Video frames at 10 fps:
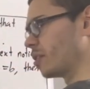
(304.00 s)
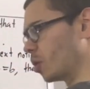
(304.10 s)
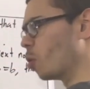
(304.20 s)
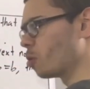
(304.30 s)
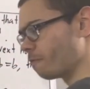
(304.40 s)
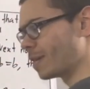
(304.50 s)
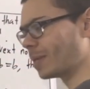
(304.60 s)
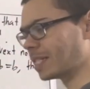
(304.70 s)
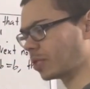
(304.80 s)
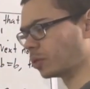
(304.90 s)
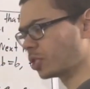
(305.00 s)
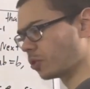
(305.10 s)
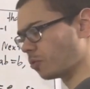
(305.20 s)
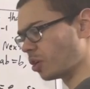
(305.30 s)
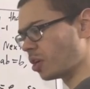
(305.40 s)
the order of AB is equal to
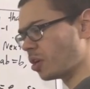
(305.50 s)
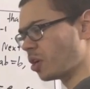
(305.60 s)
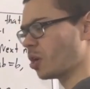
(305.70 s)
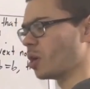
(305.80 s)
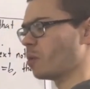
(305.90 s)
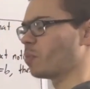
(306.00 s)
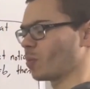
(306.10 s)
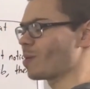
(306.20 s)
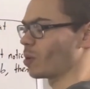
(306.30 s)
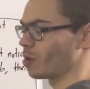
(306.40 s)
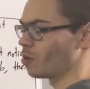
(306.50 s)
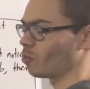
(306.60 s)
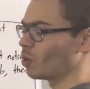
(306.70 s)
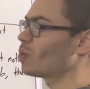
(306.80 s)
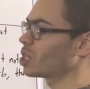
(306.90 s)
2, but remember,
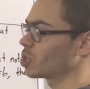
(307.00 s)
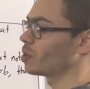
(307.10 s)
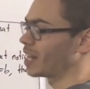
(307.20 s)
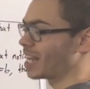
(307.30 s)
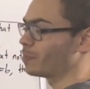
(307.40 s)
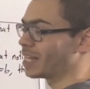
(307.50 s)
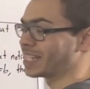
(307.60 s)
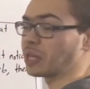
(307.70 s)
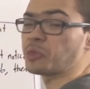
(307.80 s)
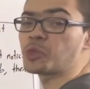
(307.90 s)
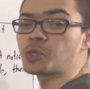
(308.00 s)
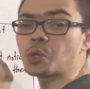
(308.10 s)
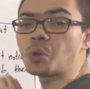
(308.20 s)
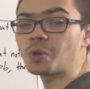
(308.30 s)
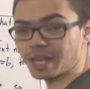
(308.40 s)
we want to show that AB is a
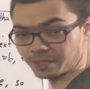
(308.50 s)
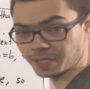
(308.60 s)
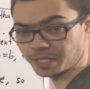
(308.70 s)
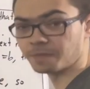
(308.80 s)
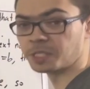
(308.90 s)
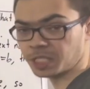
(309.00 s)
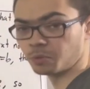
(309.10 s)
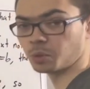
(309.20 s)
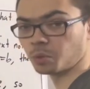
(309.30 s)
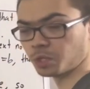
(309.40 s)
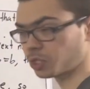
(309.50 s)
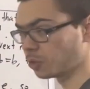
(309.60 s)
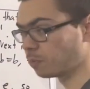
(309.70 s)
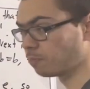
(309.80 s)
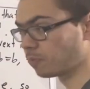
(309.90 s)
third element of G with order 2.
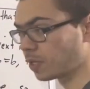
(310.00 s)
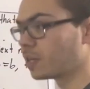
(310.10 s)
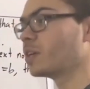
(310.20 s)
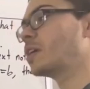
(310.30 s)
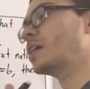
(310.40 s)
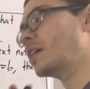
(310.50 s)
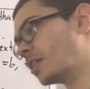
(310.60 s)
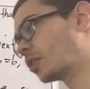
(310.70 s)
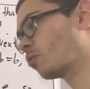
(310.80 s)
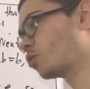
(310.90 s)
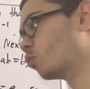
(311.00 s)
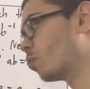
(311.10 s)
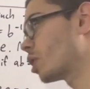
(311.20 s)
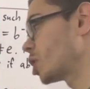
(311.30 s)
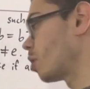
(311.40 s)
In other words, we
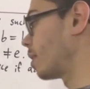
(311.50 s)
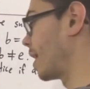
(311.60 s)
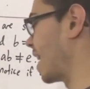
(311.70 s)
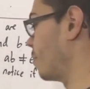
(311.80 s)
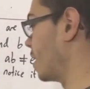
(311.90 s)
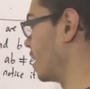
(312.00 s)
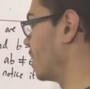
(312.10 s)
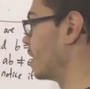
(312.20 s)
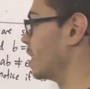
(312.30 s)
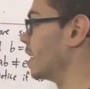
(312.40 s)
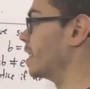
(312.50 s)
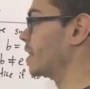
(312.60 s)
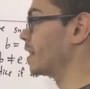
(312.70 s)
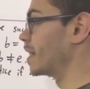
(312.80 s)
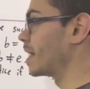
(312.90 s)
want to show that AB is
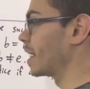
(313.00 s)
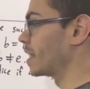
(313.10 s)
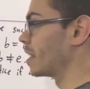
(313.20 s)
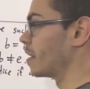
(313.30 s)
distinct